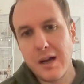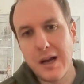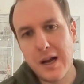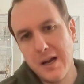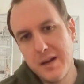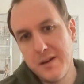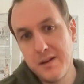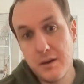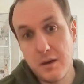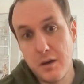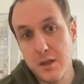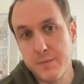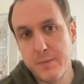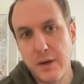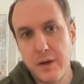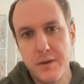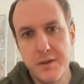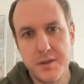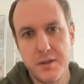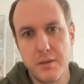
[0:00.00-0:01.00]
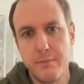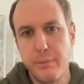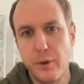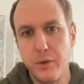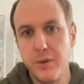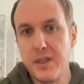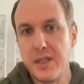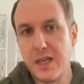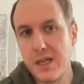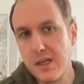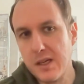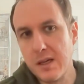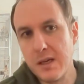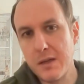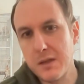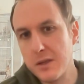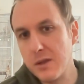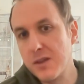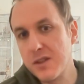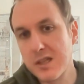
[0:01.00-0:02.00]
and I suppose bonding,
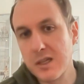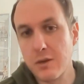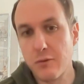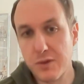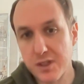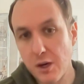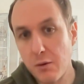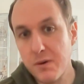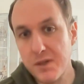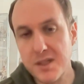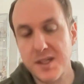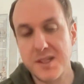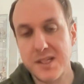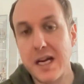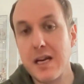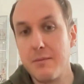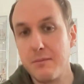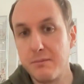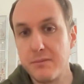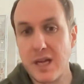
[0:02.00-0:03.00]
the result is the same.